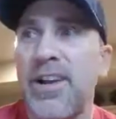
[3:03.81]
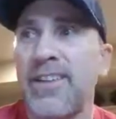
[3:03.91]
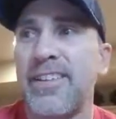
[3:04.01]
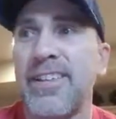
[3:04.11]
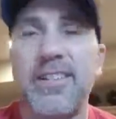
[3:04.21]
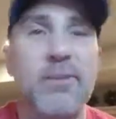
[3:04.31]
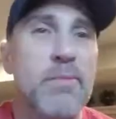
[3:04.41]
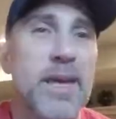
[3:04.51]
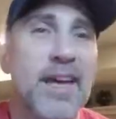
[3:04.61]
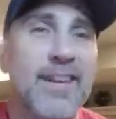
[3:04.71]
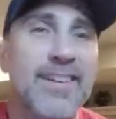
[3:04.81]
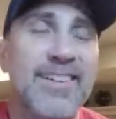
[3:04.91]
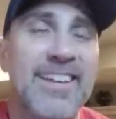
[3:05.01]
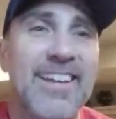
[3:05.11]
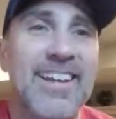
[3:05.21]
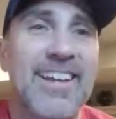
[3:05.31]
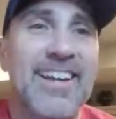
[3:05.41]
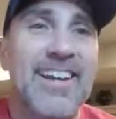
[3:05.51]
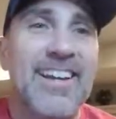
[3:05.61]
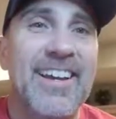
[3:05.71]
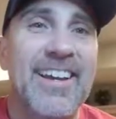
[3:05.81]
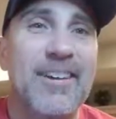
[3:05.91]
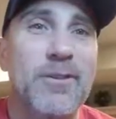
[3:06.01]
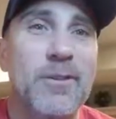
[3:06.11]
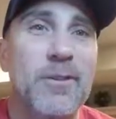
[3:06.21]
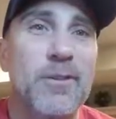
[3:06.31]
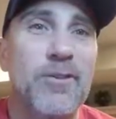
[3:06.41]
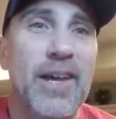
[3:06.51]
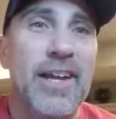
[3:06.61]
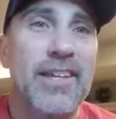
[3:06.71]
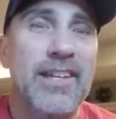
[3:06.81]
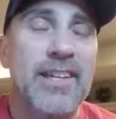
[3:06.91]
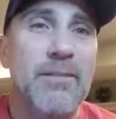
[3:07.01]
And they'd get mad, and which was fine.